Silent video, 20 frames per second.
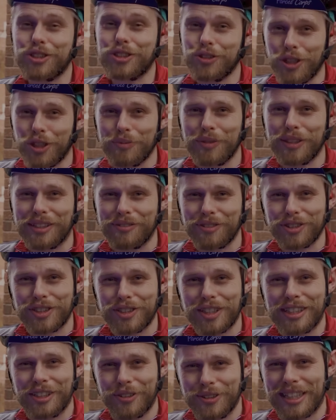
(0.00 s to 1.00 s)
are strong believers
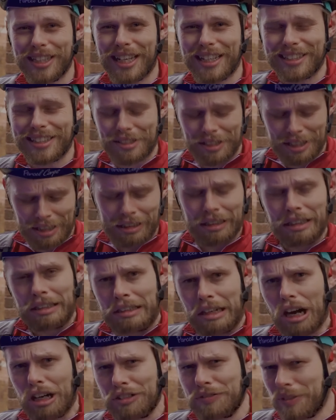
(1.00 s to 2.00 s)
in the old adage,
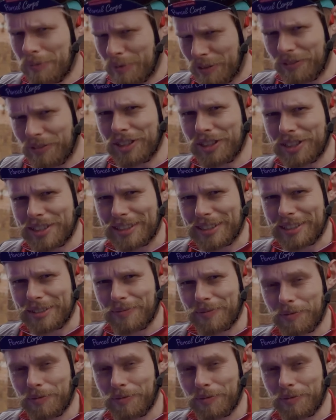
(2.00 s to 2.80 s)
art from adversity,